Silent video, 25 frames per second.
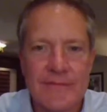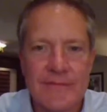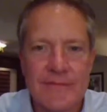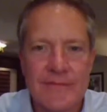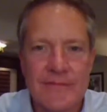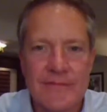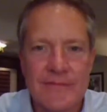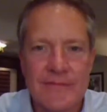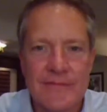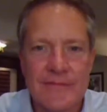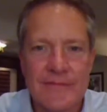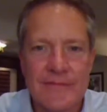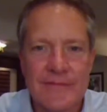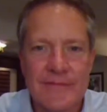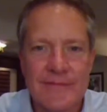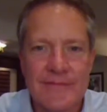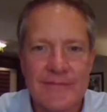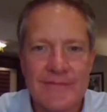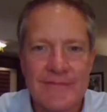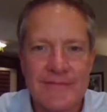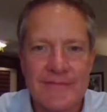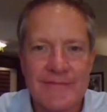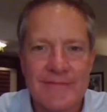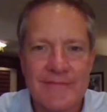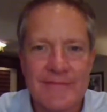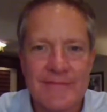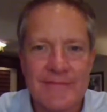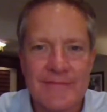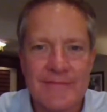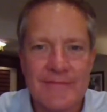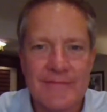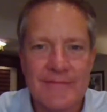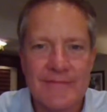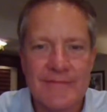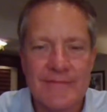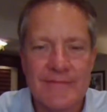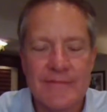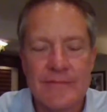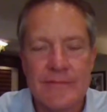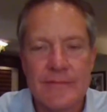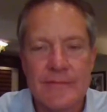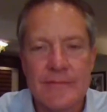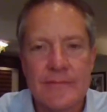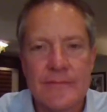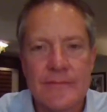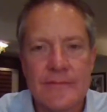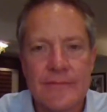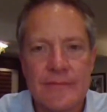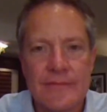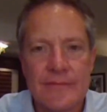
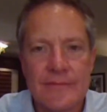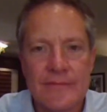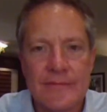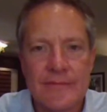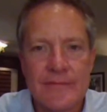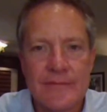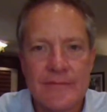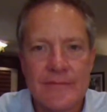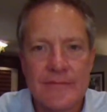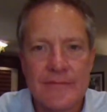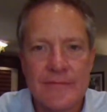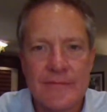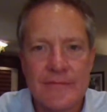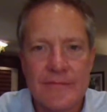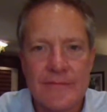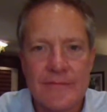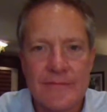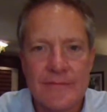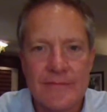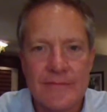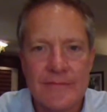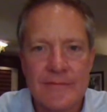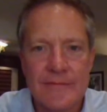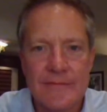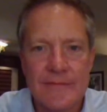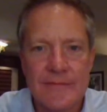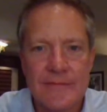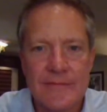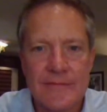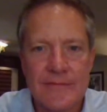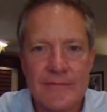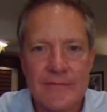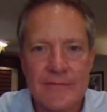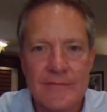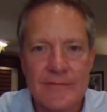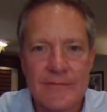(not speaking)